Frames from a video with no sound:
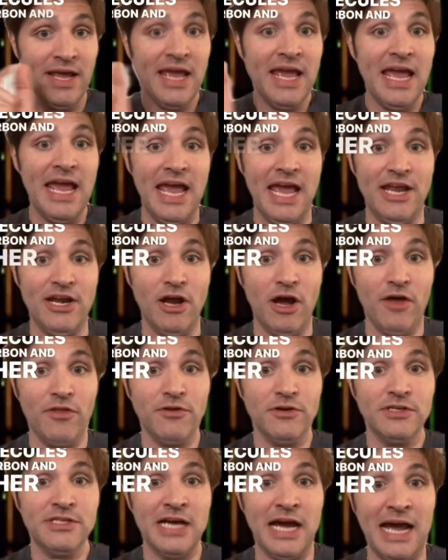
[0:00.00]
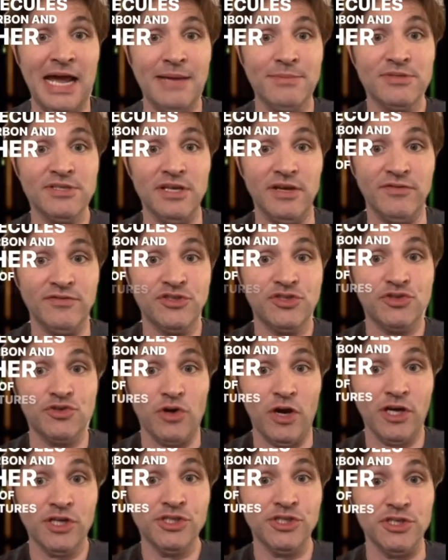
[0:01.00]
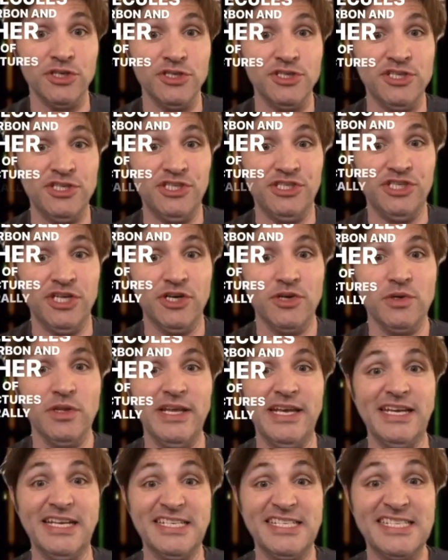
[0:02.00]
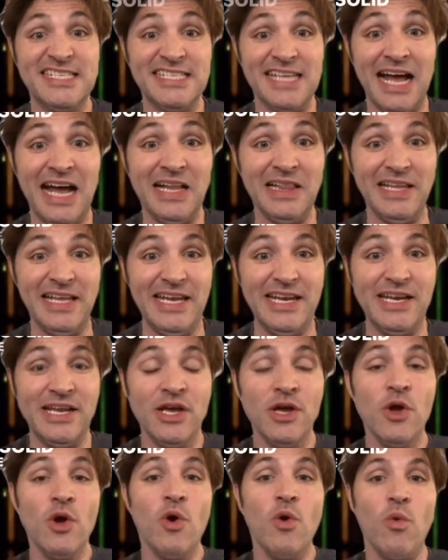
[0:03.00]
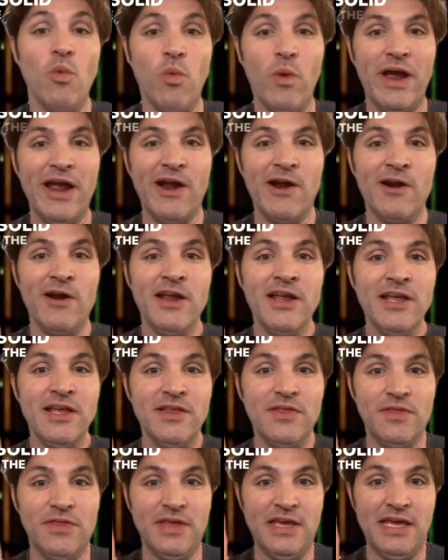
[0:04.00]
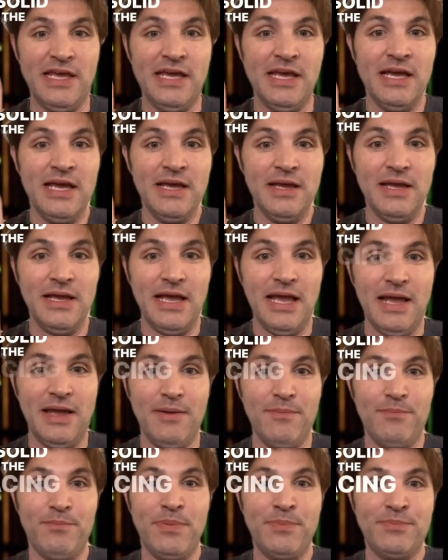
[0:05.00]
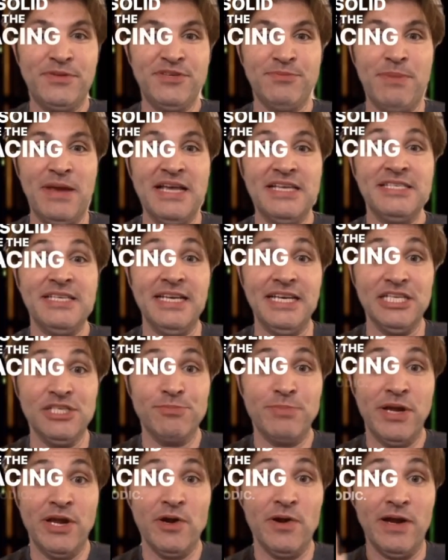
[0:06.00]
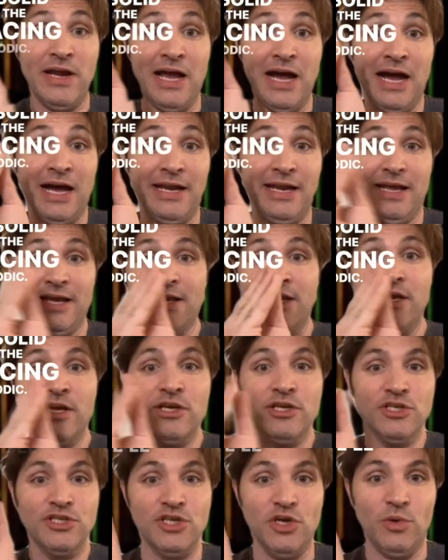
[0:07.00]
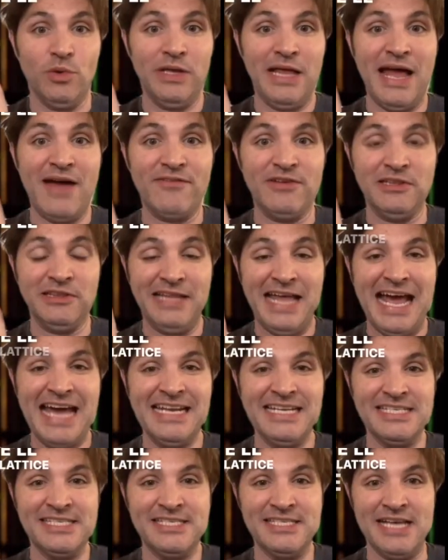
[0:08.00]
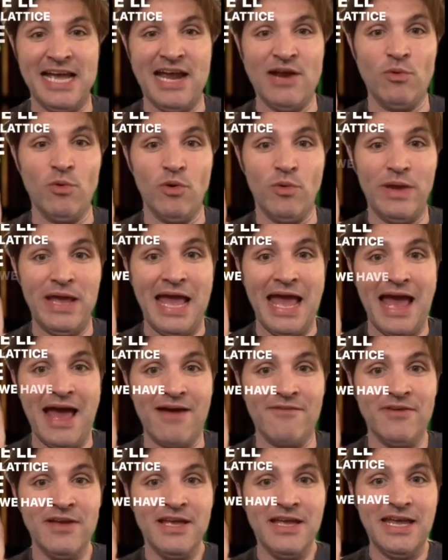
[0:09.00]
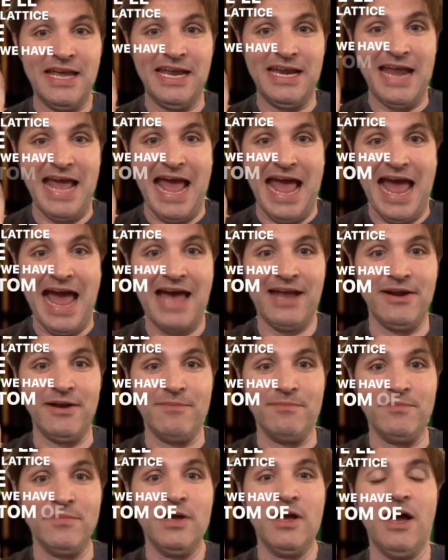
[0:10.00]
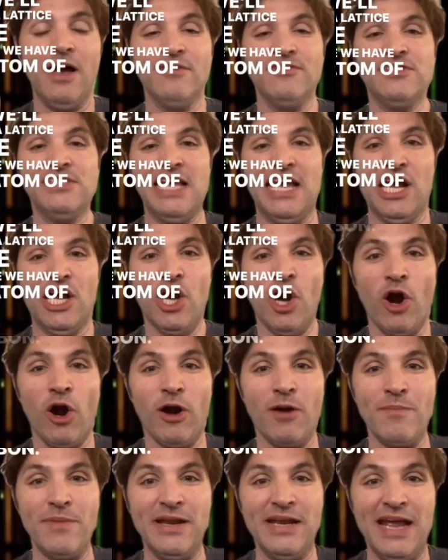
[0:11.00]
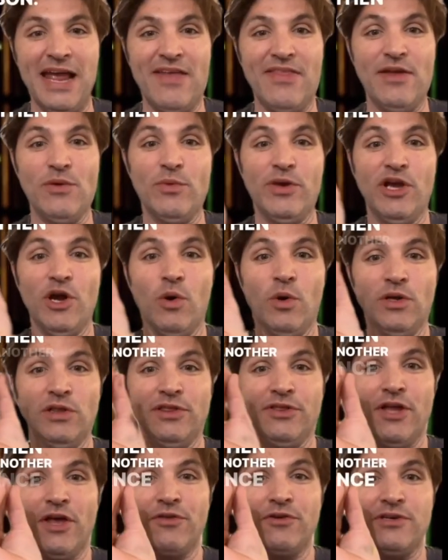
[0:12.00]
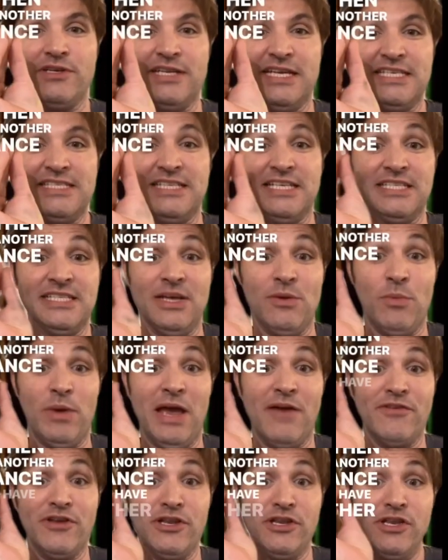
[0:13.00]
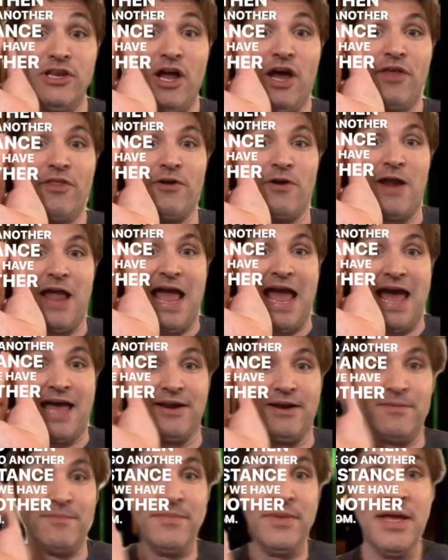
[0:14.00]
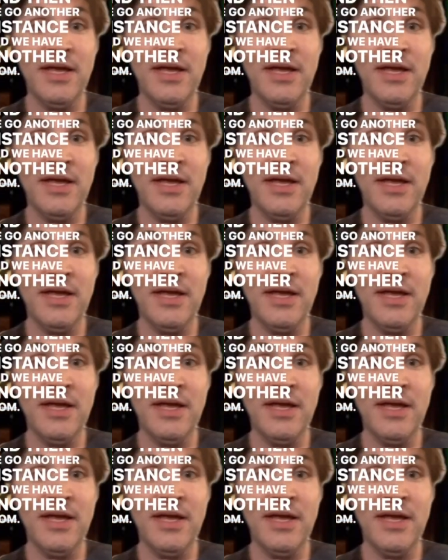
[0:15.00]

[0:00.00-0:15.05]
and other types of structures, generally in a solid, where the spacing is periodic. So we'll have a lattice site where we have an atom of, say, a carbon, and then we go another distance and we have another atom.